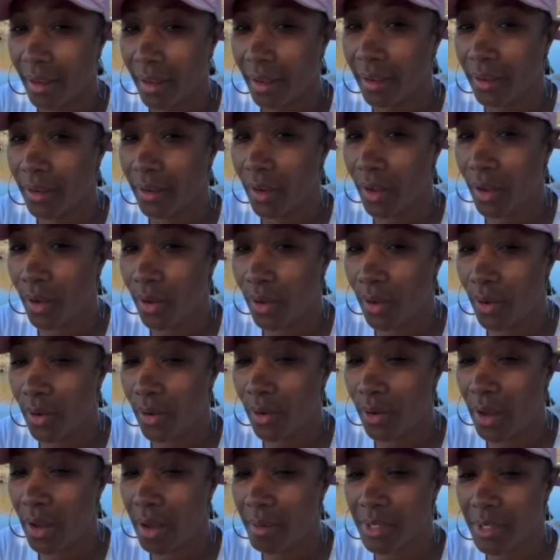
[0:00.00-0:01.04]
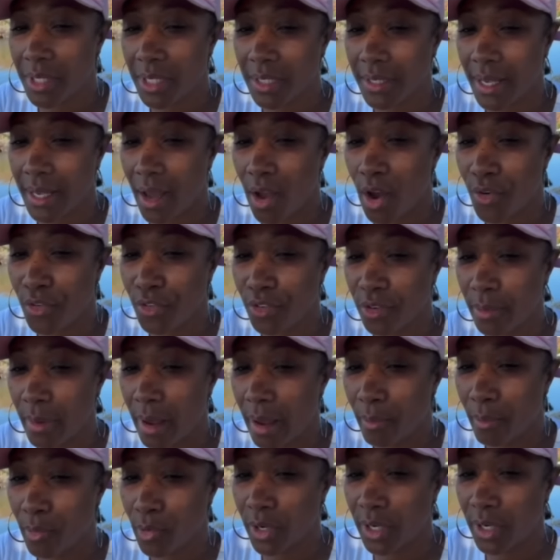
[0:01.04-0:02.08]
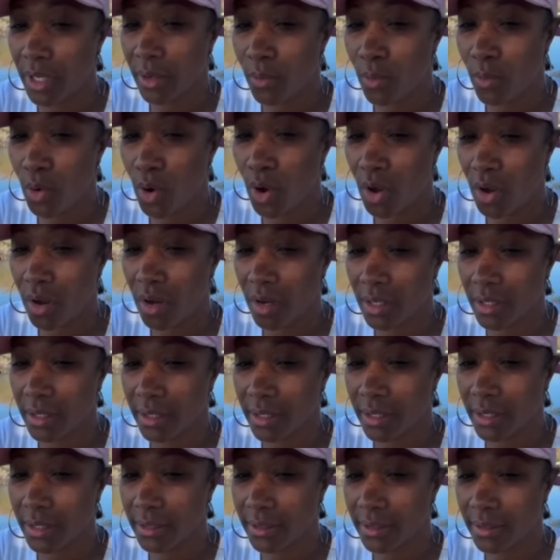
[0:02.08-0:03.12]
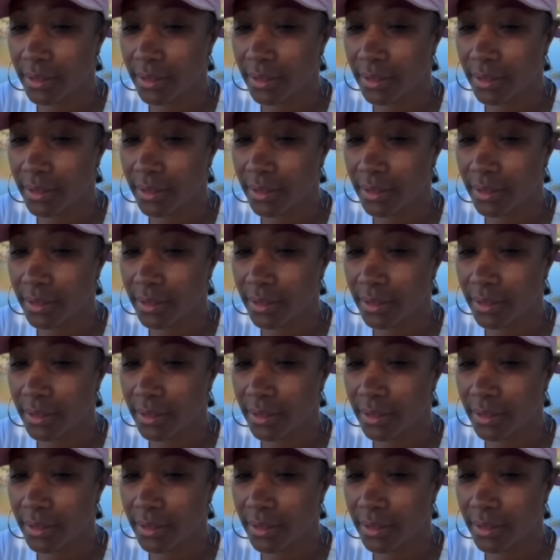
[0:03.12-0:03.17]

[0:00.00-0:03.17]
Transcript: Hey y'all, I'm just out for my morning walk.